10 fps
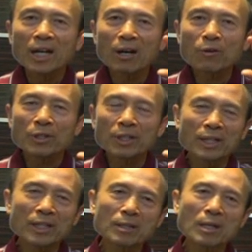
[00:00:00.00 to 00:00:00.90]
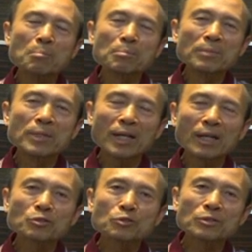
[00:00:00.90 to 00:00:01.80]
our, uh, our,
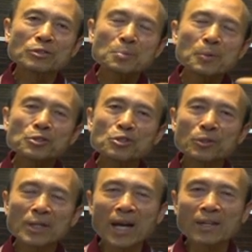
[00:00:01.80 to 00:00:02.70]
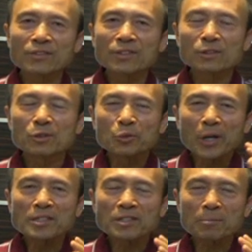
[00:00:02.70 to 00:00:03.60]
our spiritual life, to
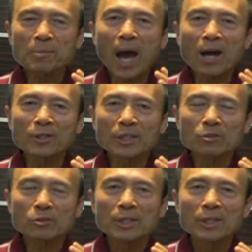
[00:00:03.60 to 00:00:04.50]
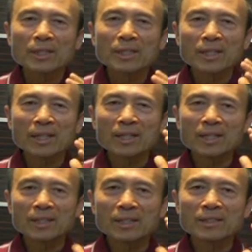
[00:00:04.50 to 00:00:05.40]
raise up our,
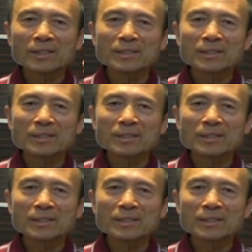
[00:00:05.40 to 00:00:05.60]
uh,